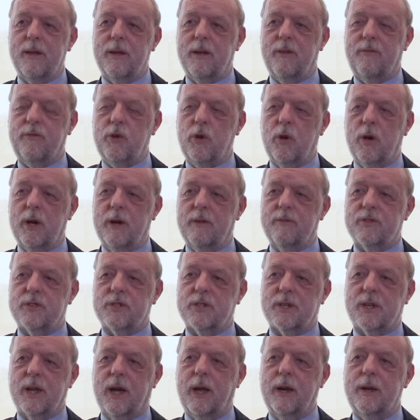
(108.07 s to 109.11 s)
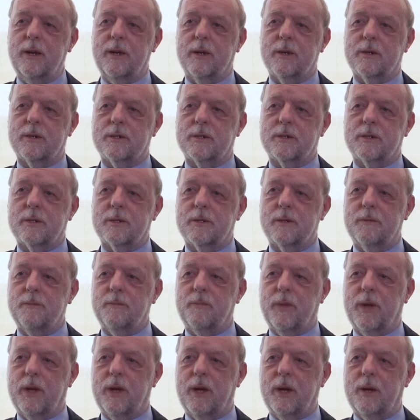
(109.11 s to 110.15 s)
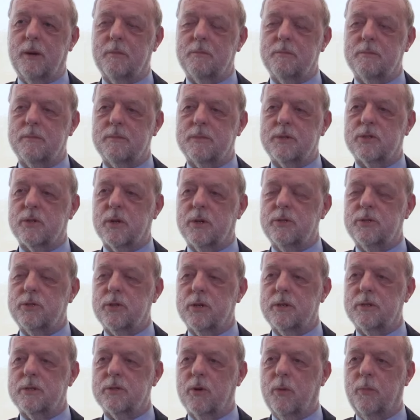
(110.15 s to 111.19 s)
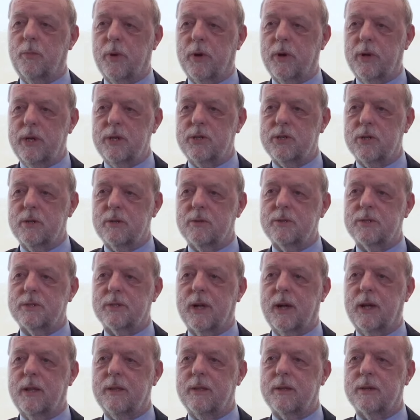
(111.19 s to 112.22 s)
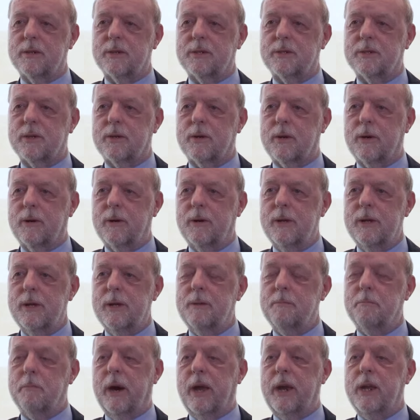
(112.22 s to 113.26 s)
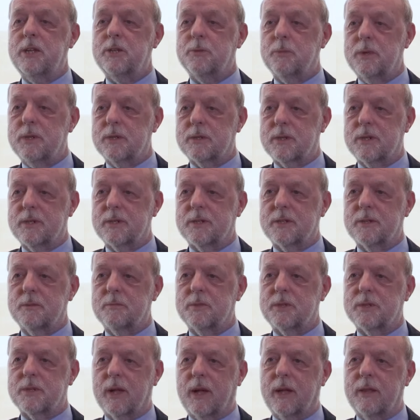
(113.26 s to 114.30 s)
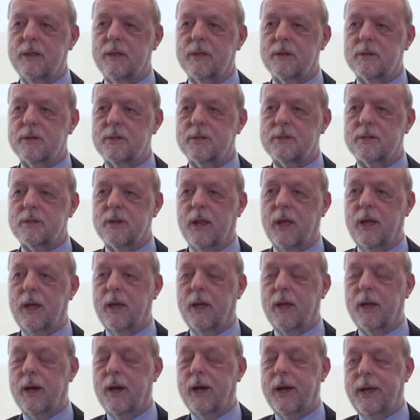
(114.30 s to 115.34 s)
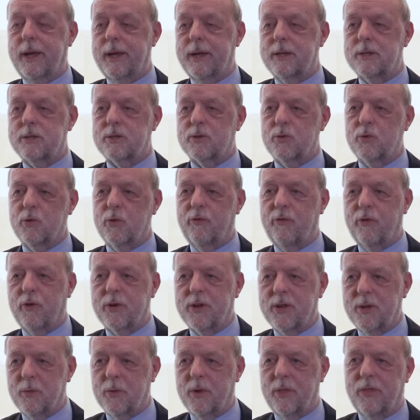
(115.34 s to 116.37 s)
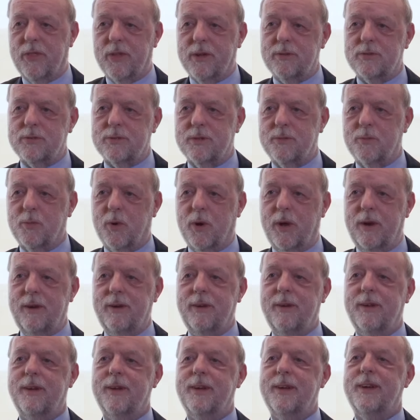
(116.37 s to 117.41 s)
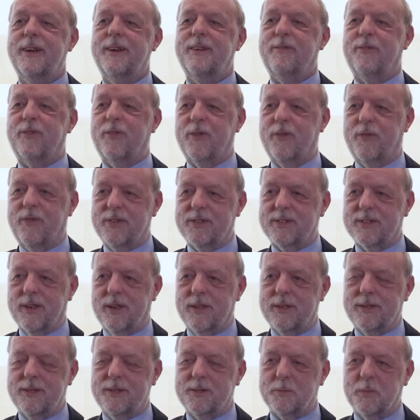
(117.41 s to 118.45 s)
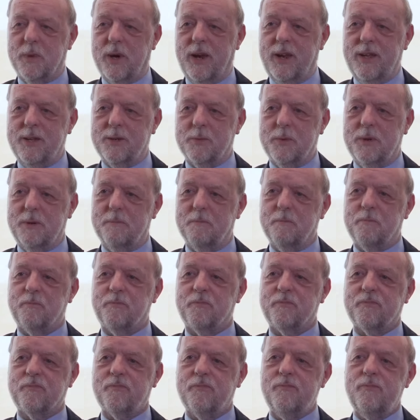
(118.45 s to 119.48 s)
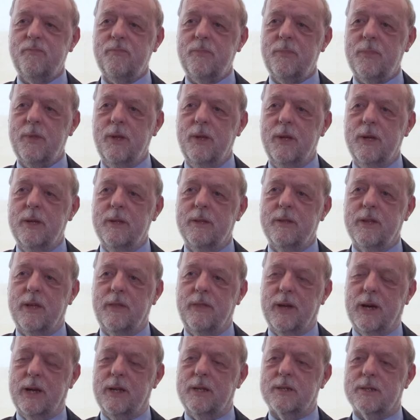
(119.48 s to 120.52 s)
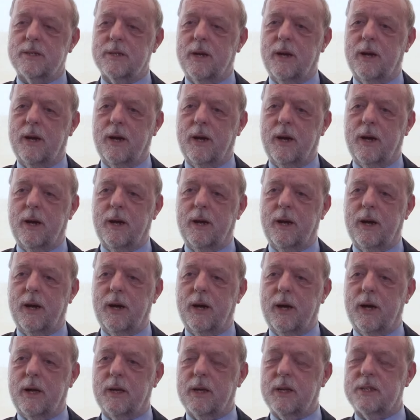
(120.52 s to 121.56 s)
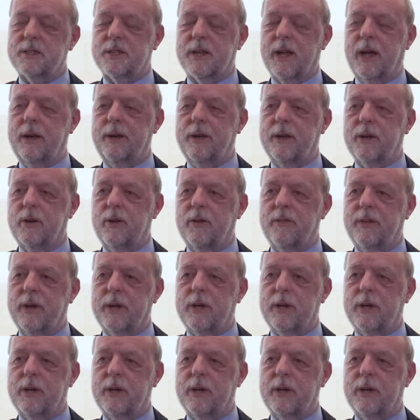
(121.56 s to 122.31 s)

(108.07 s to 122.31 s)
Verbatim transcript: If you have standards such as operational standards or management system standards like ISO 41001 for facilities management, then that's a standard of